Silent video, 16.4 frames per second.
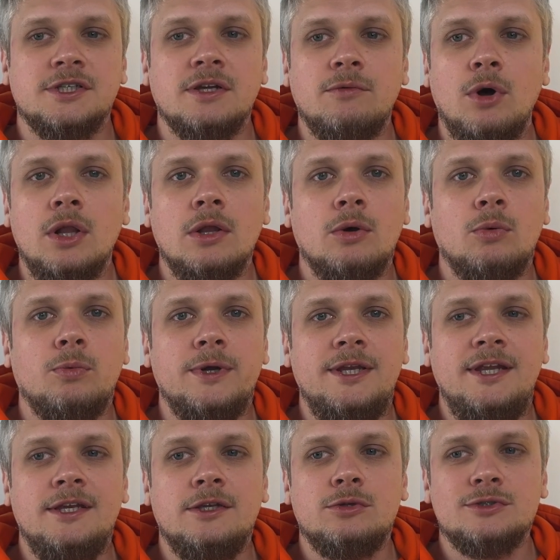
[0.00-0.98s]
of all, we
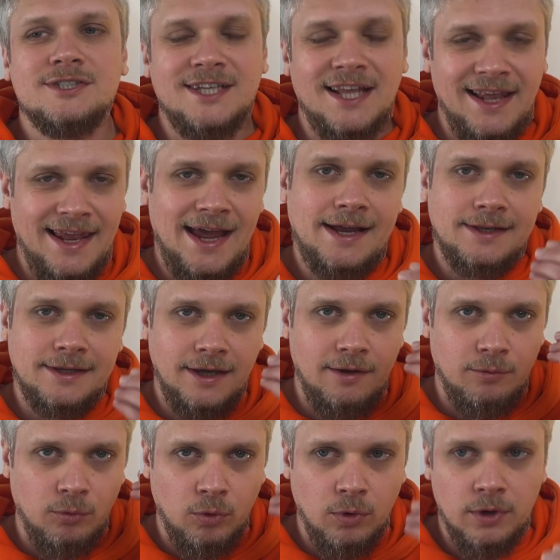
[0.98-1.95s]
need to select
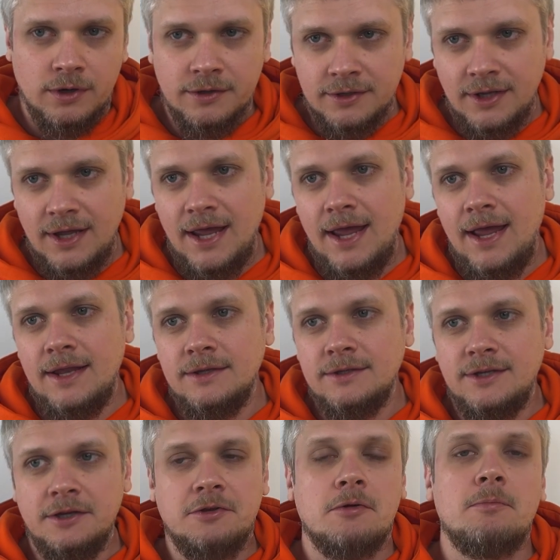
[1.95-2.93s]
a word
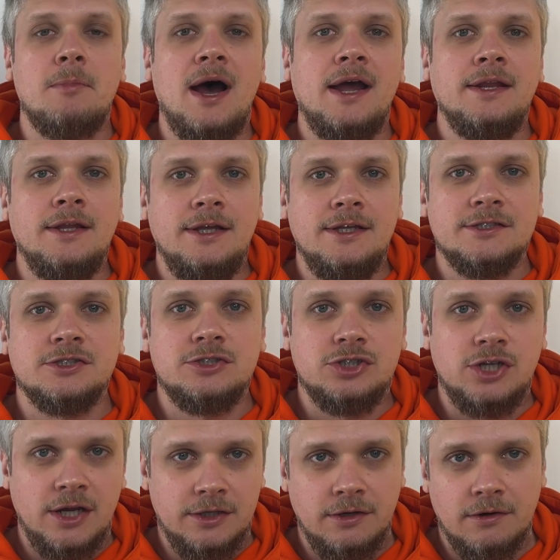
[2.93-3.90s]
and determine its
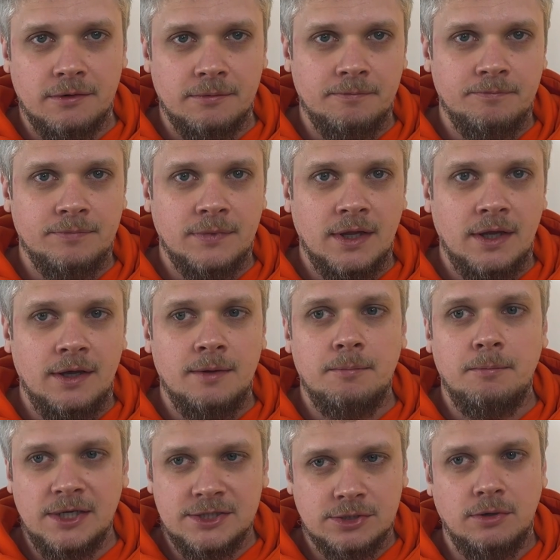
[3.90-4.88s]
gender,
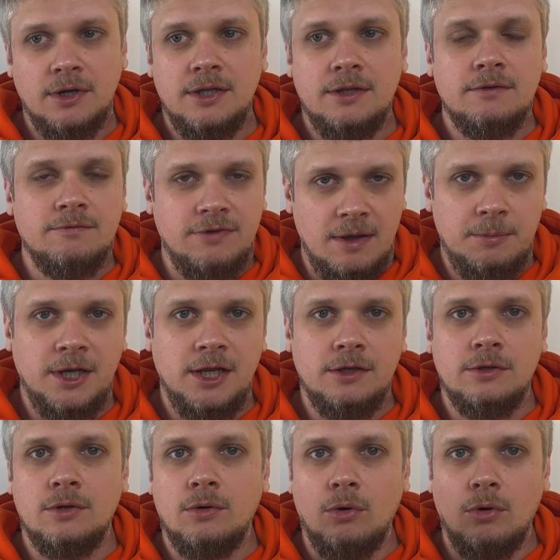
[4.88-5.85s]
masculine,
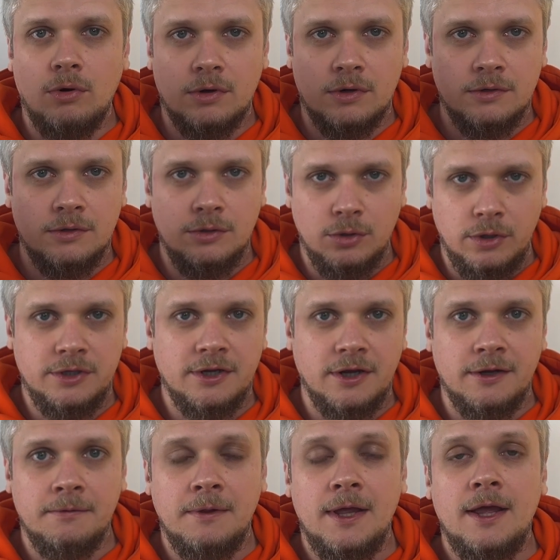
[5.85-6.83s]
feminine, or
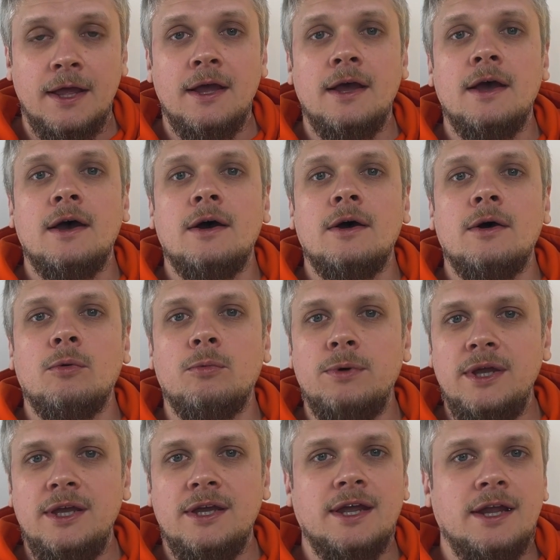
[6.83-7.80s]
neuter.
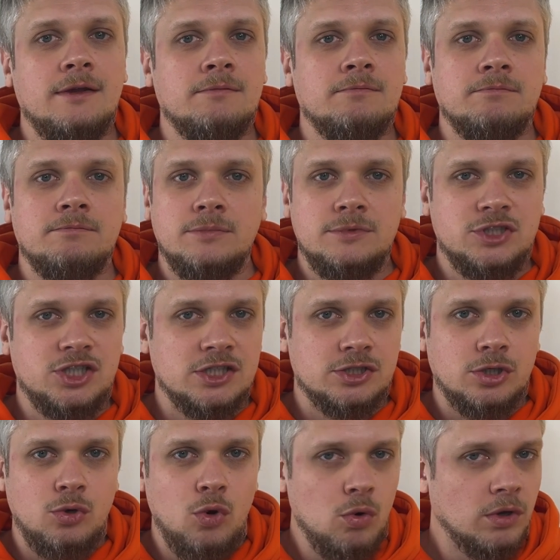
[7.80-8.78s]
We can
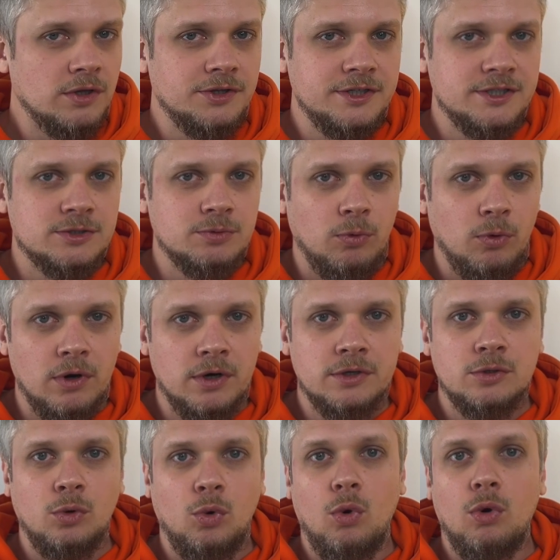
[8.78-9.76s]
just Google this
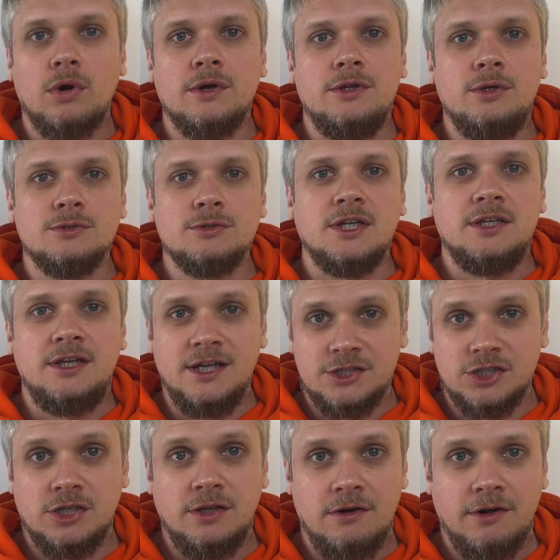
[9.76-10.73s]
word or use a
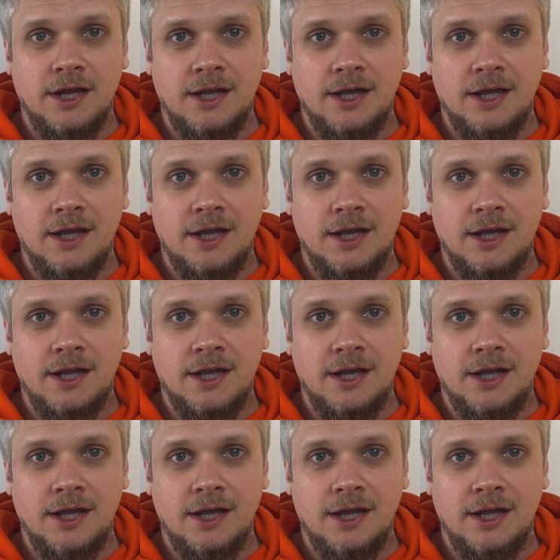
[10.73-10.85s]
dictionary.